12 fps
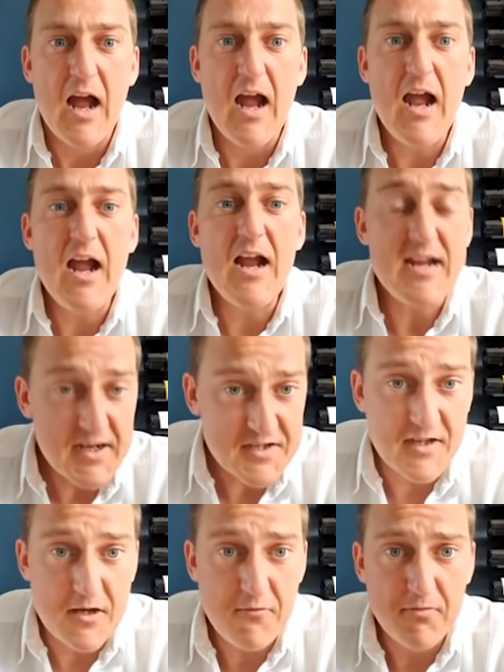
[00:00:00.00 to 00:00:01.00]
Yes, I
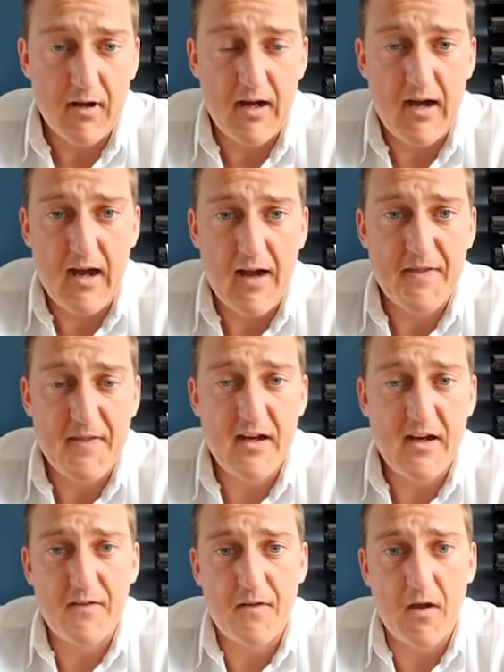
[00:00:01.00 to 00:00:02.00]
do. I
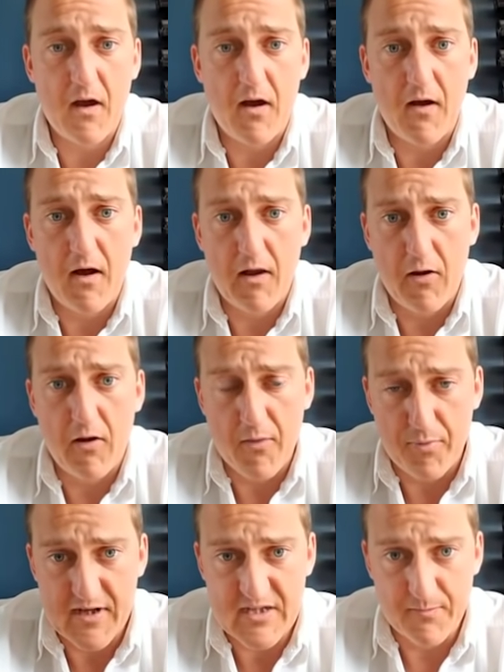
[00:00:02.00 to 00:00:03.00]
think that a lot of the
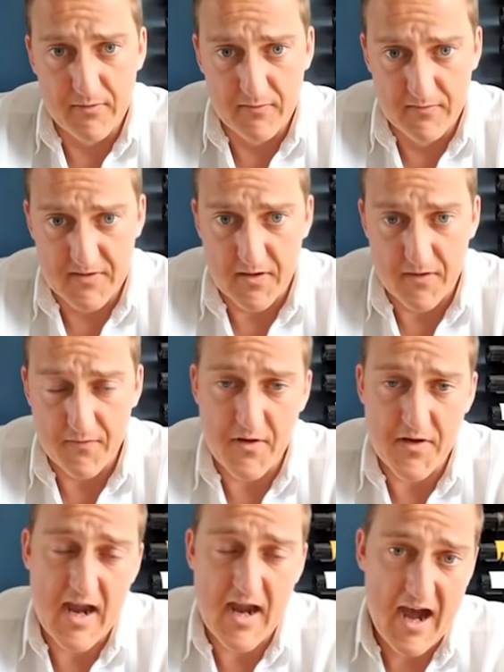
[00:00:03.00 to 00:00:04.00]
principles
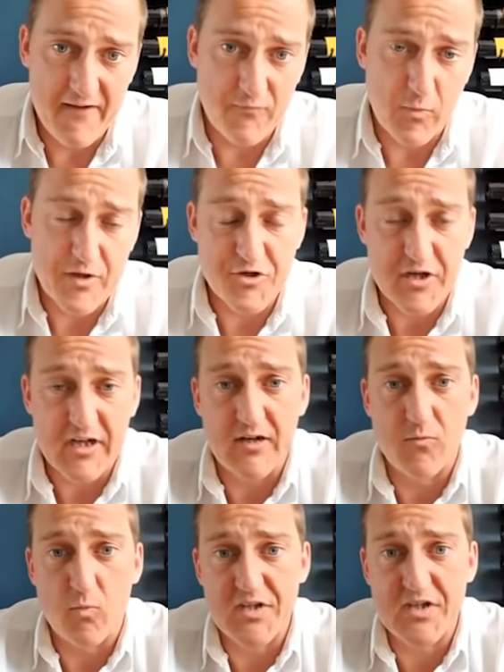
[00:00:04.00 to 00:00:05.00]
that you have when
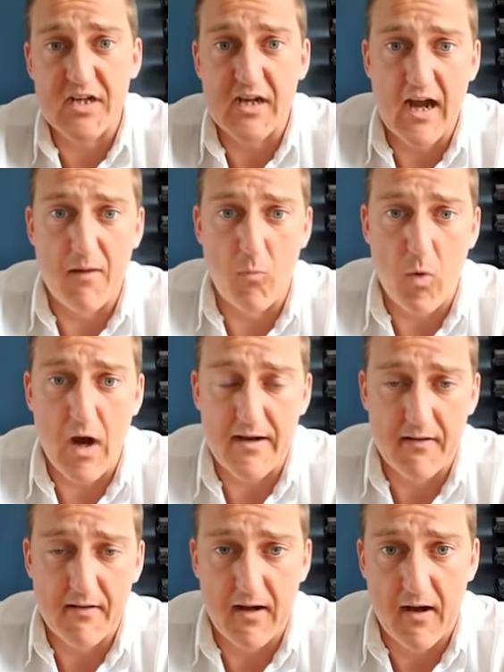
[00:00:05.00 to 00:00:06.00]
drinking whisky and wine
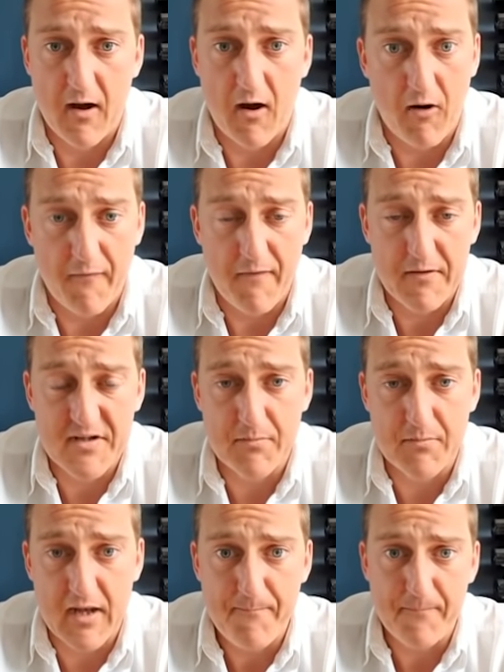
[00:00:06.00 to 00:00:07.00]
are very
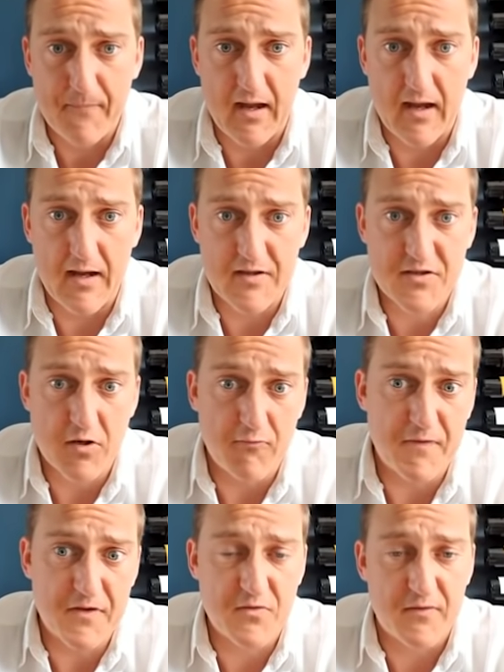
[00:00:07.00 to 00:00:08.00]
similar. So
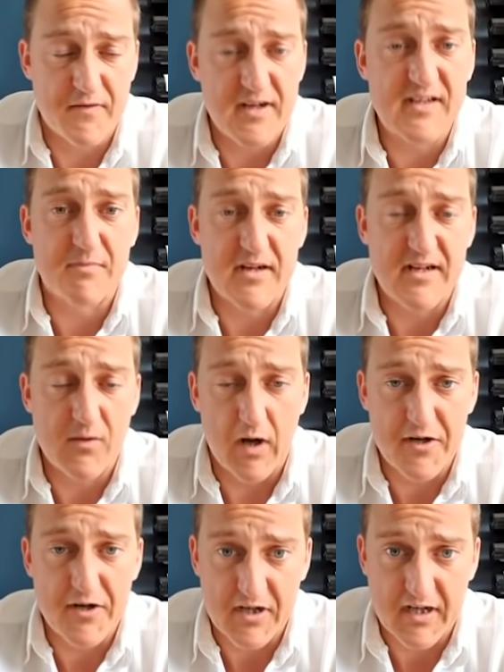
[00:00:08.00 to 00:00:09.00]
for the sort of the intermediate
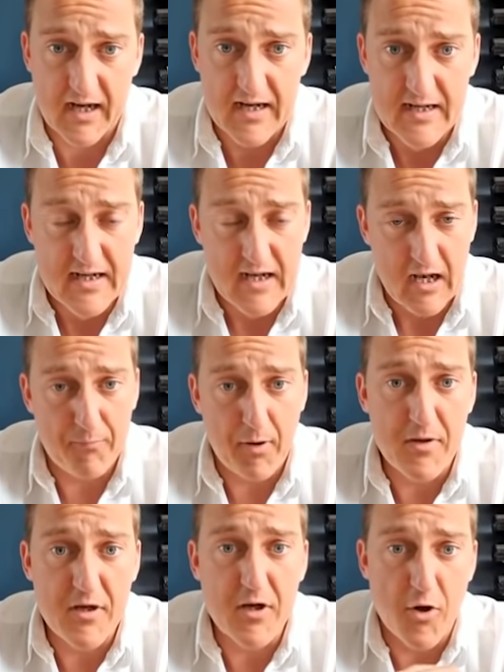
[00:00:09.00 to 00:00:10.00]
wine drinker, they're
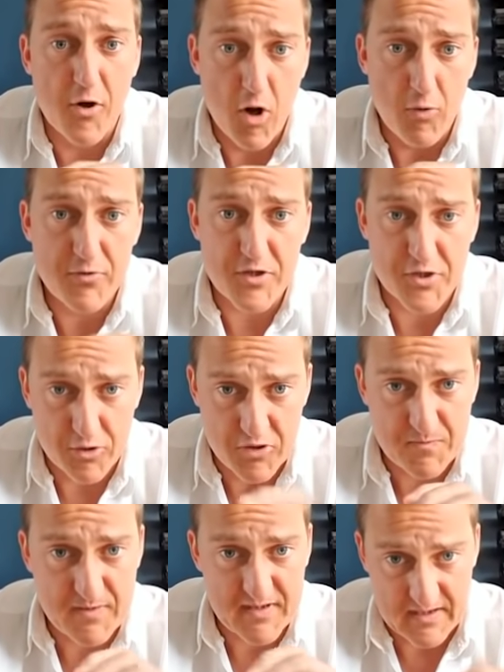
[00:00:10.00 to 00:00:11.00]
probably going to know to
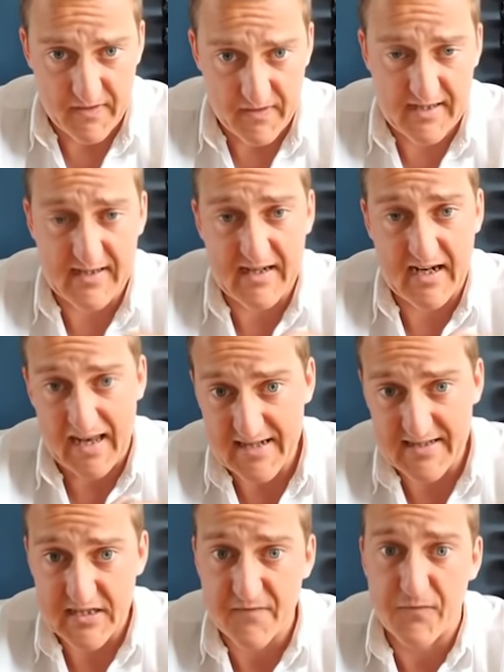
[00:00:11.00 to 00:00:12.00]
choose specific
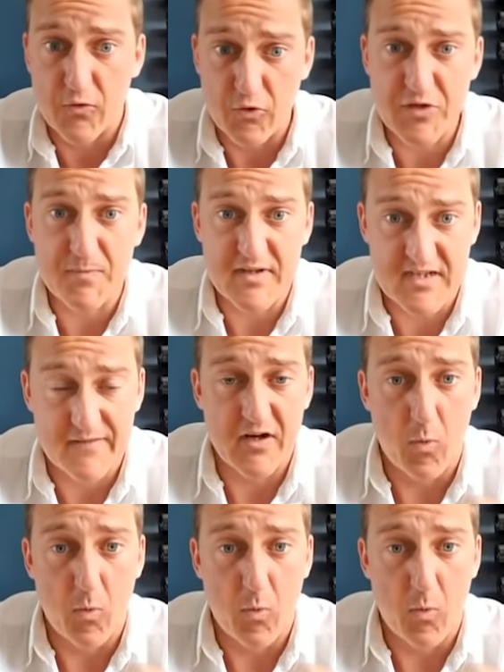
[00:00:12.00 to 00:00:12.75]
glasses for specific